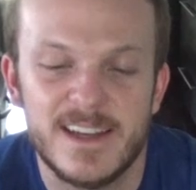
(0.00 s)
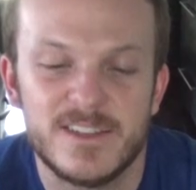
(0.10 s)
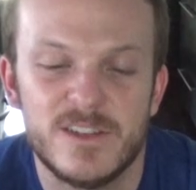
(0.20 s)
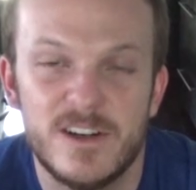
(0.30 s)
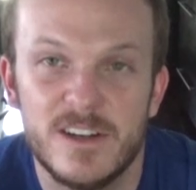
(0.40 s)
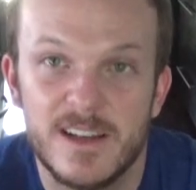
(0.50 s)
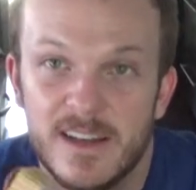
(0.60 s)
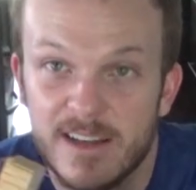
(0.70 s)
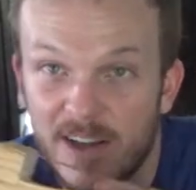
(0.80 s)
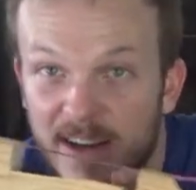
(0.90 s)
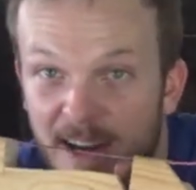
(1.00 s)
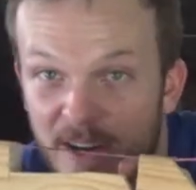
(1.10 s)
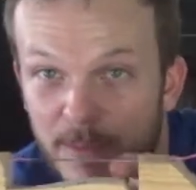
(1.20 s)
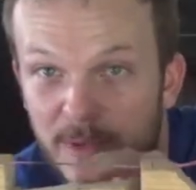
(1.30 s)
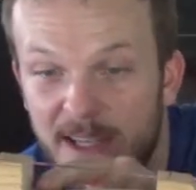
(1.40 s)
a handsaw and cut
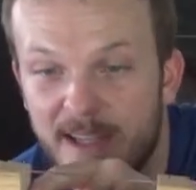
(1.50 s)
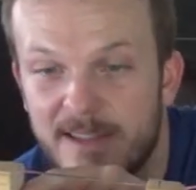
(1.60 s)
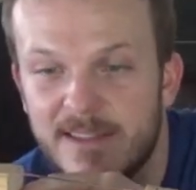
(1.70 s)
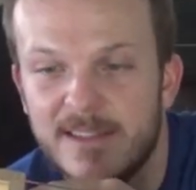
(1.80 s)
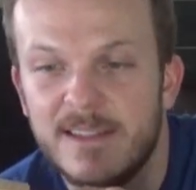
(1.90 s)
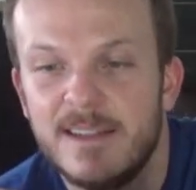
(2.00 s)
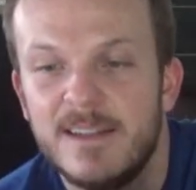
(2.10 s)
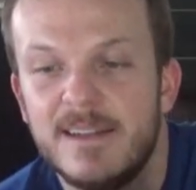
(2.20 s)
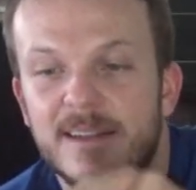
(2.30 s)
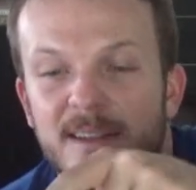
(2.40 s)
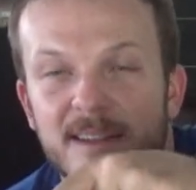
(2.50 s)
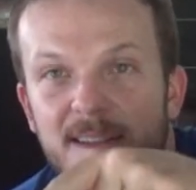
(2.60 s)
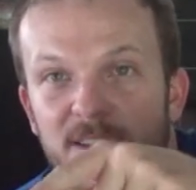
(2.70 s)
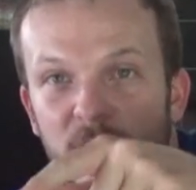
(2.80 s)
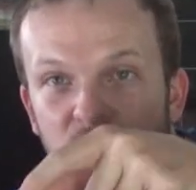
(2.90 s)
out a piece,
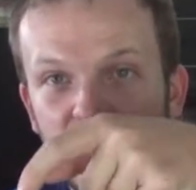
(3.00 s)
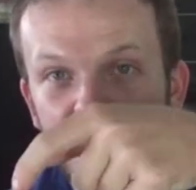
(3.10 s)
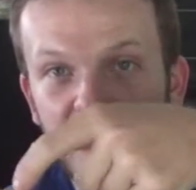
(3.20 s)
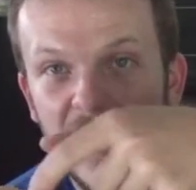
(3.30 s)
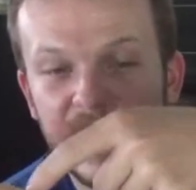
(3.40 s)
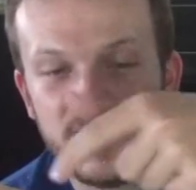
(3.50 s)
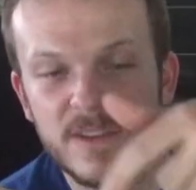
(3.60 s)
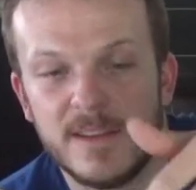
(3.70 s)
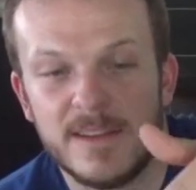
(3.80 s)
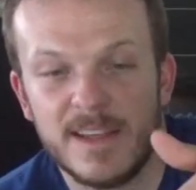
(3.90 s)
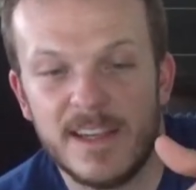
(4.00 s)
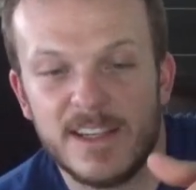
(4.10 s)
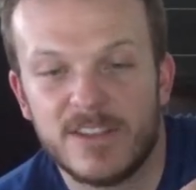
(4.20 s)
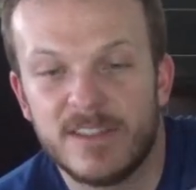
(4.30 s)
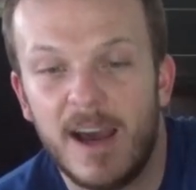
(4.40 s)
you know, cut an edge on
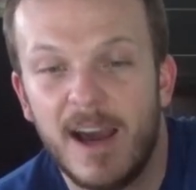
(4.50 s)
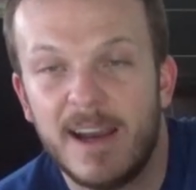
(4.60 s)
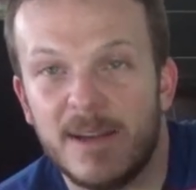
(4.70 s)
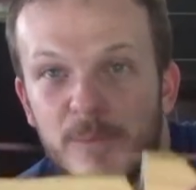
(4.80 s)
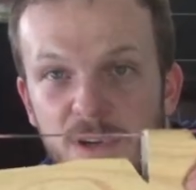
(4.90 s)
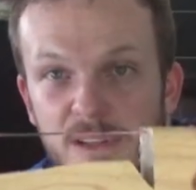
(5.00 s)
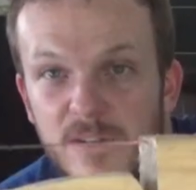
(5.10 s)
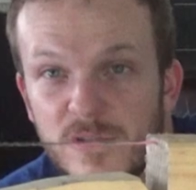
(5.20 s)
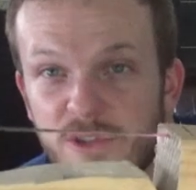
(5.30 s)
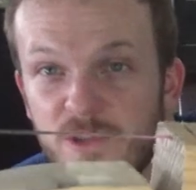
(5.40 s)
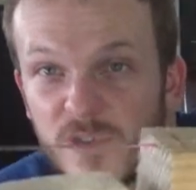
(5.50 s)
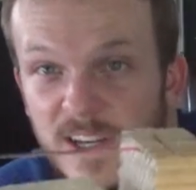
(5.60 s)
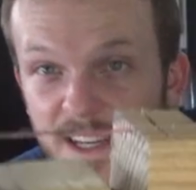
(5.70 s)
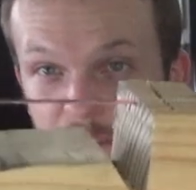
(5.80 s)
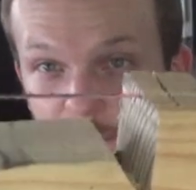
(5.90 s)
each side and put a little
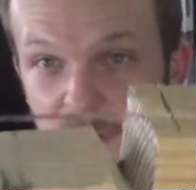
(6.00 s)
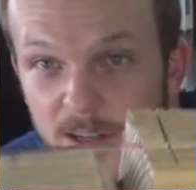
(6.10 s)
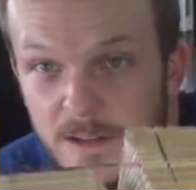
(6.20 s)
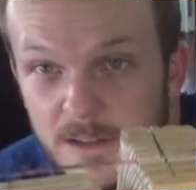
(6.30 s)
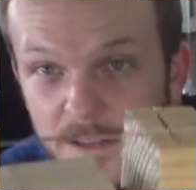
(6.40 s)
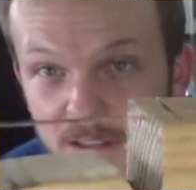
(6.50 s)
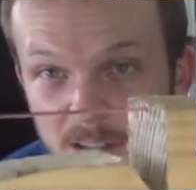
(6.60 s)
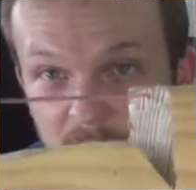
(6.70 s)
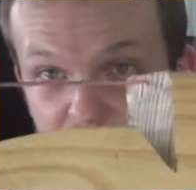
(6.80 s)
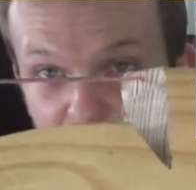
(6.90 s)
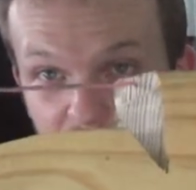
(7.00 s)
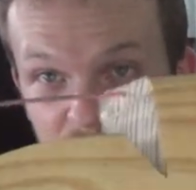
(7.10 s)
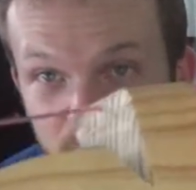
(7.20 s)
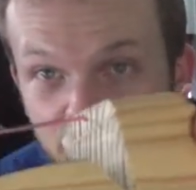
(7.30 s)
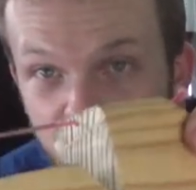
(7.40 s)
string in the middle. So I
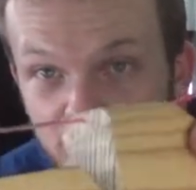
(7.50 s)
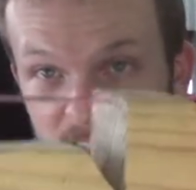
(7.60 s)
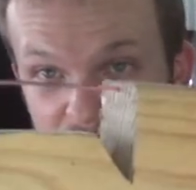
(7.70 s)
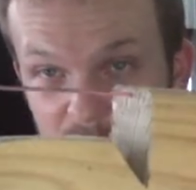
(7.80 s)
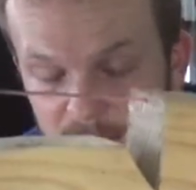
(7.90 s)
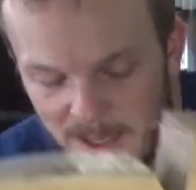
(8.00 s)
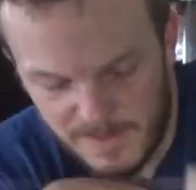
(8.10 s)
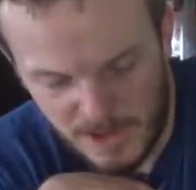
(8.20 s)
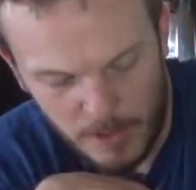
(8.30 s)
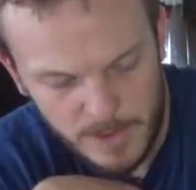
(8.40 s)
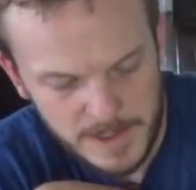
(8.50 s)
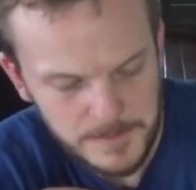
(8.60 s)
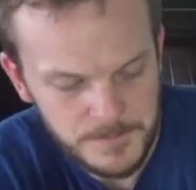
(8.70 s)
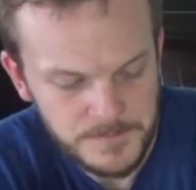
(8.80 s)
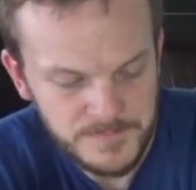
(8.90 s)
don't know if you can see that very
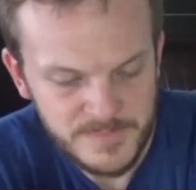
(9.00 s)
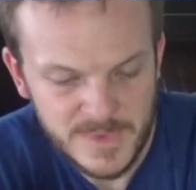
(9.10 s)
well,